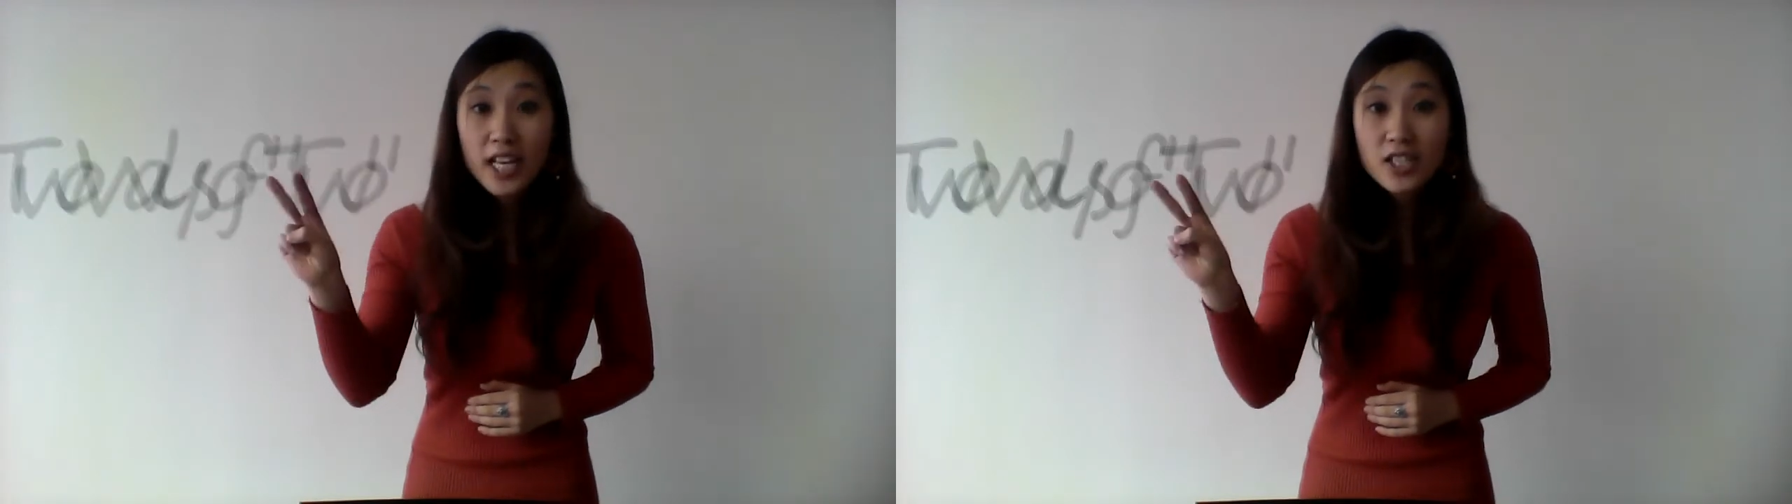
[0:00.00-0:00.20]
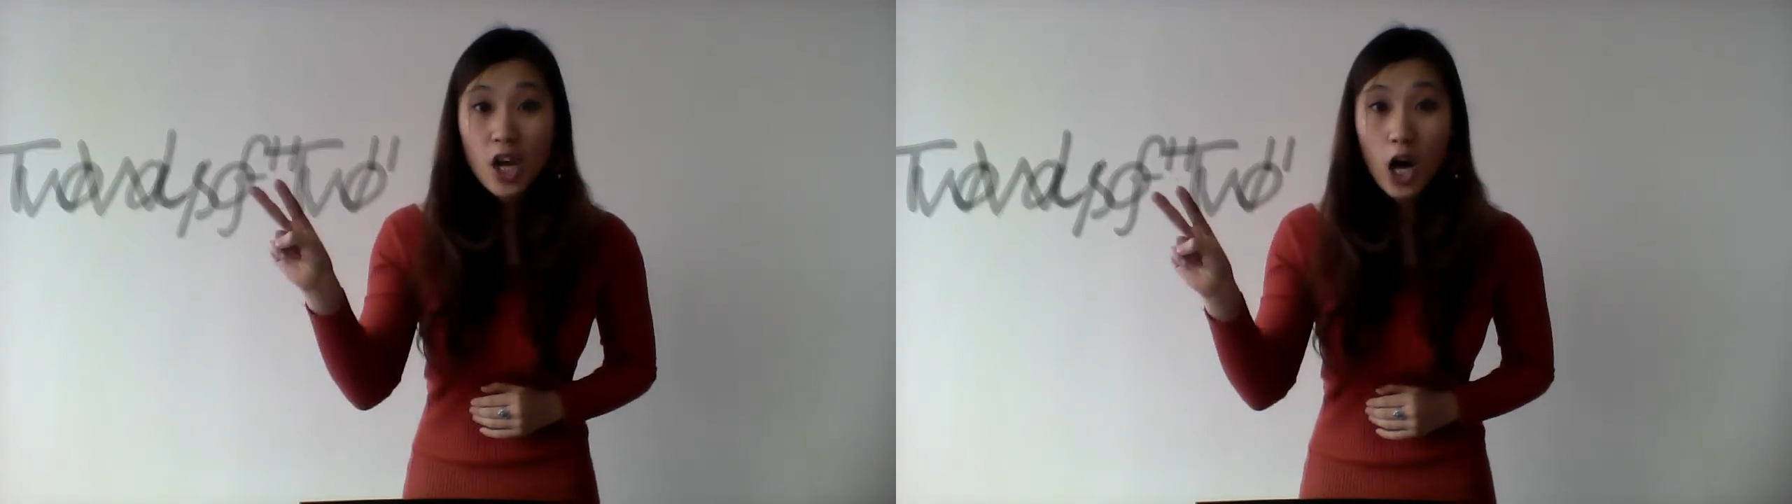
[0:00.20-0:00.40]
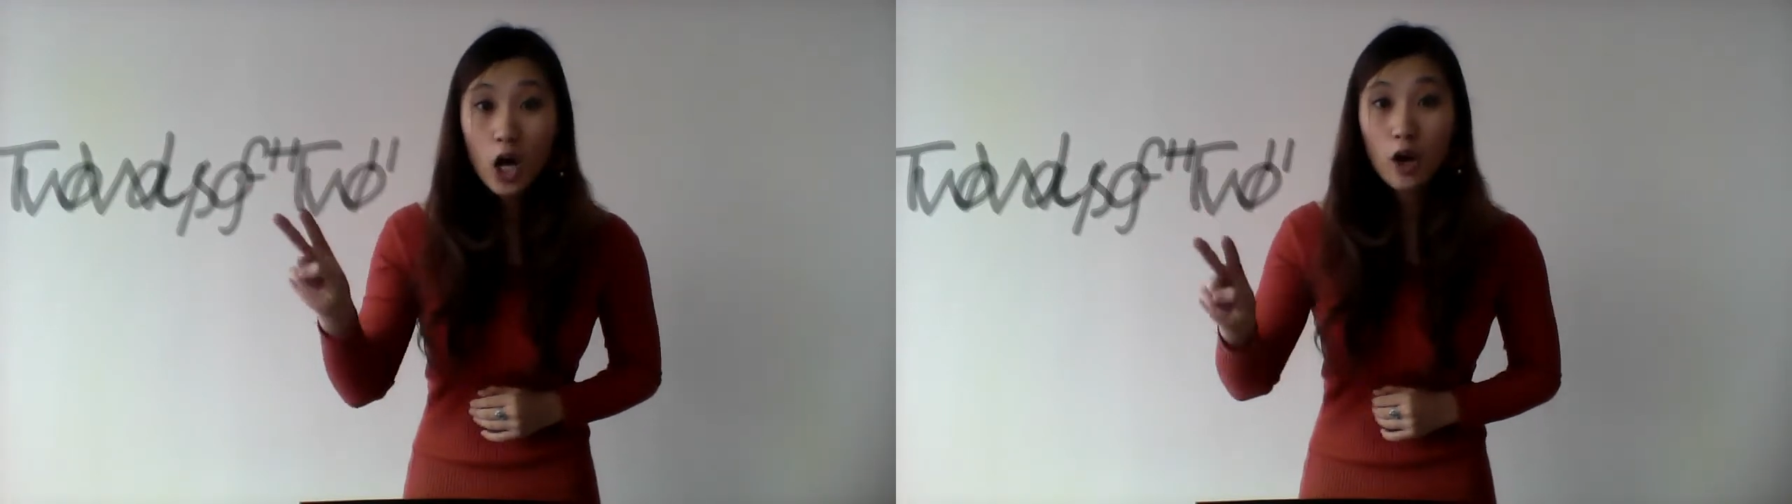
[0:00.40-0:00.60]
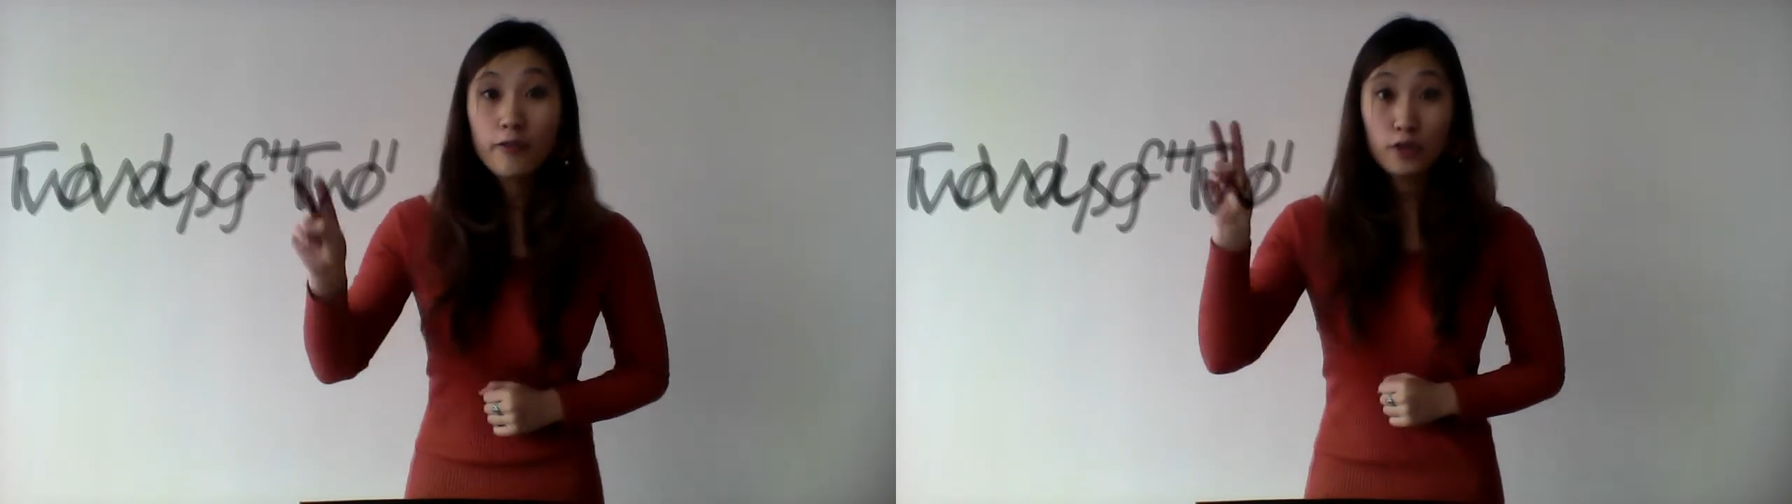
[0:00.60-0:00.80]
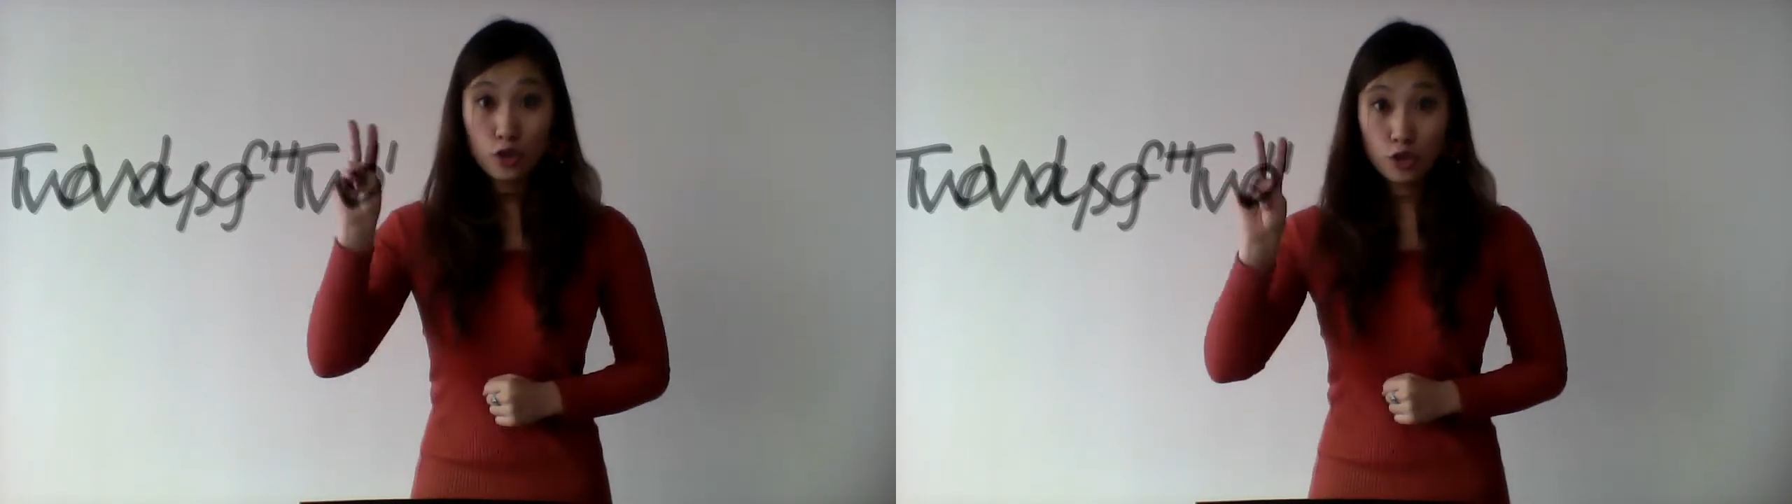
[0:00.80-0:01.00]
of
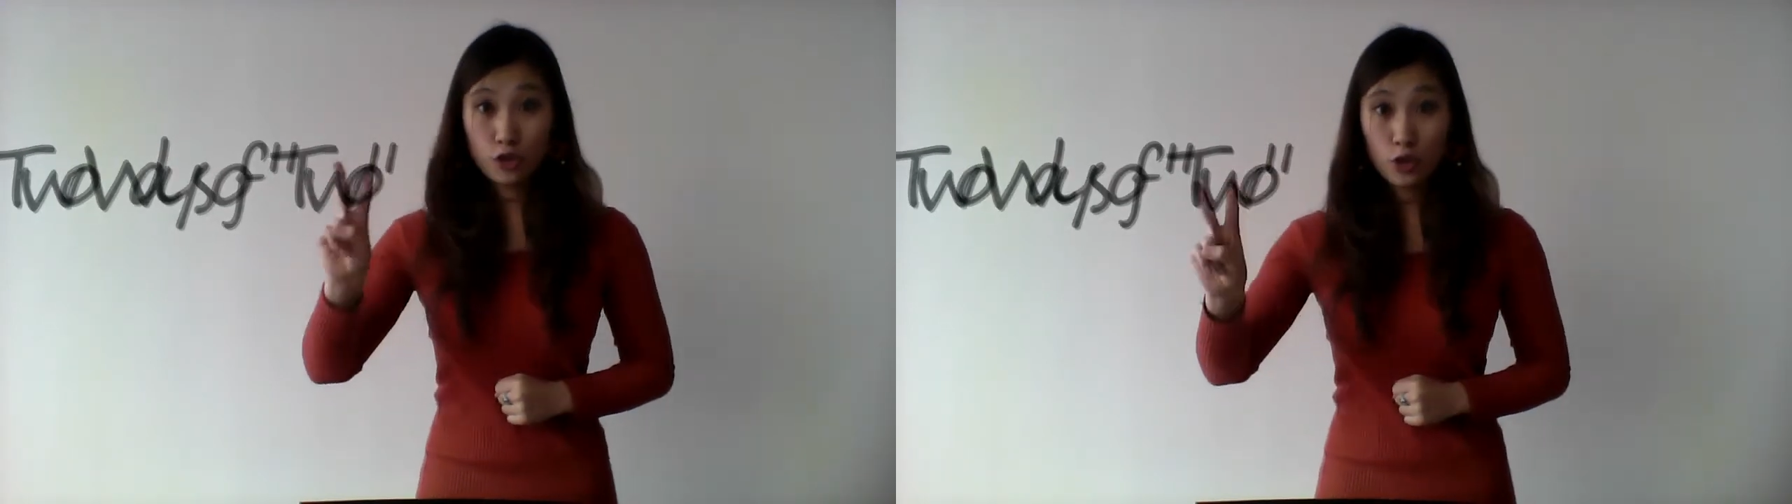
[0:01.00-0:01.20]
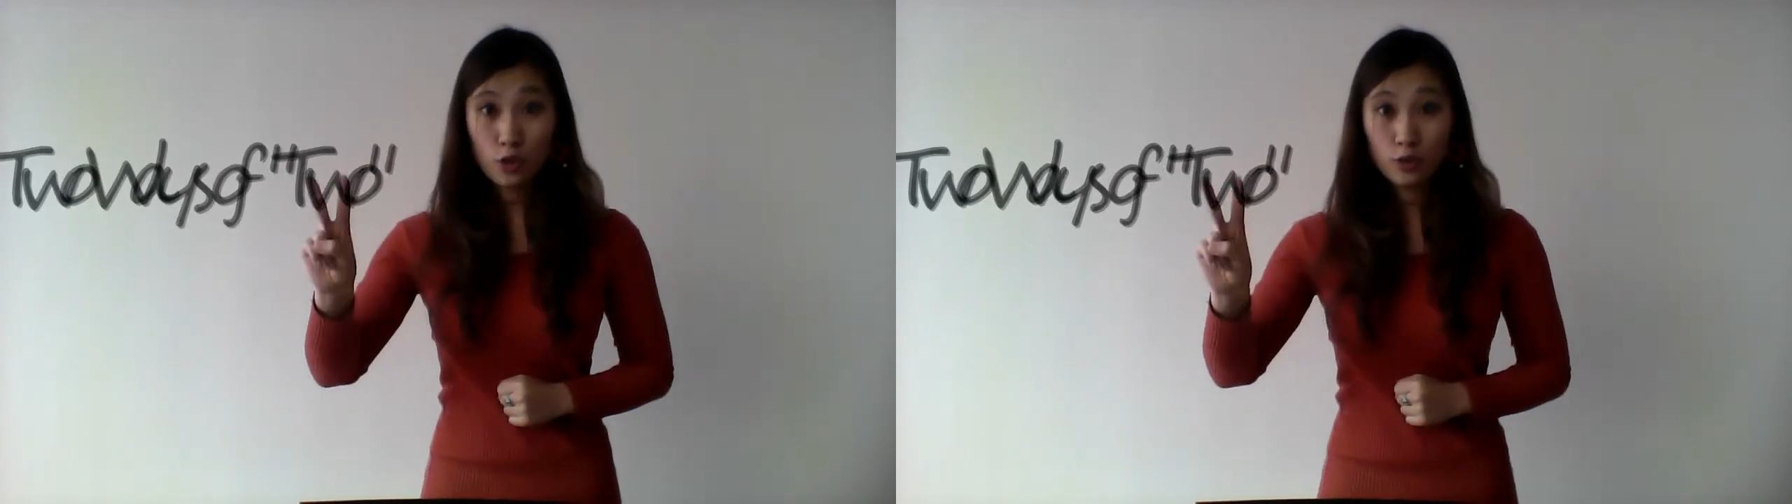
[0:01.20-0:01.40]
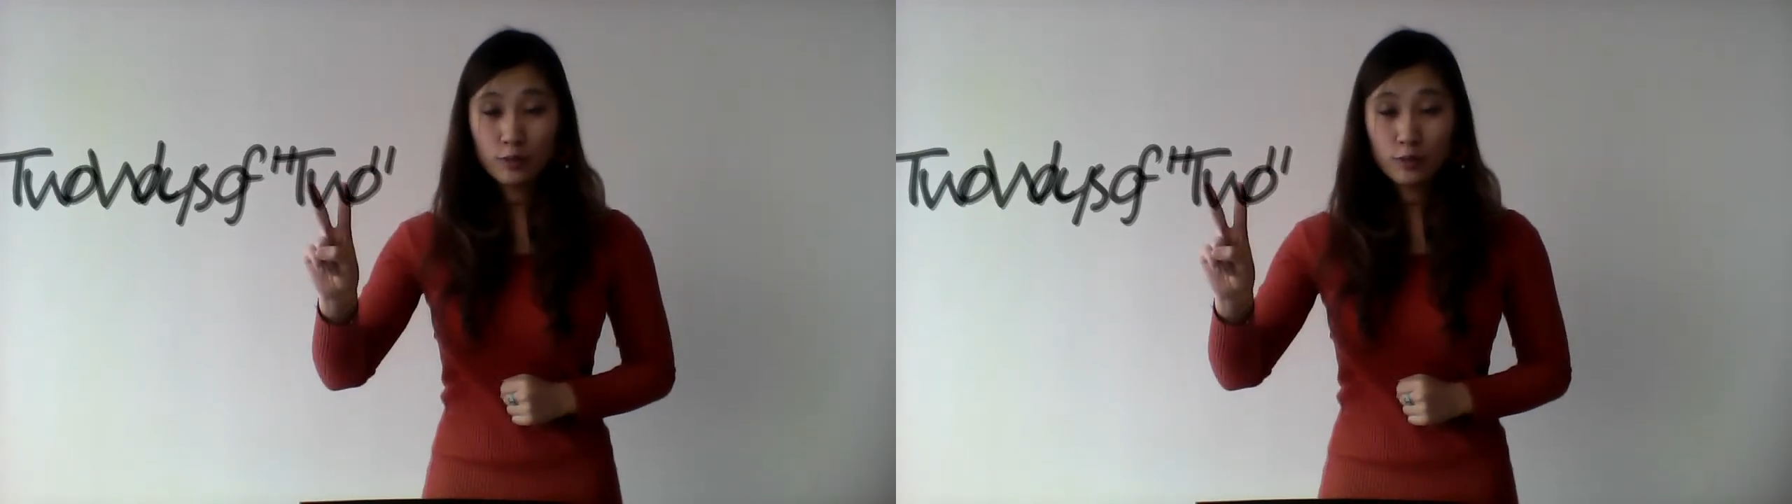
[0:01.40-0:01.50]
two.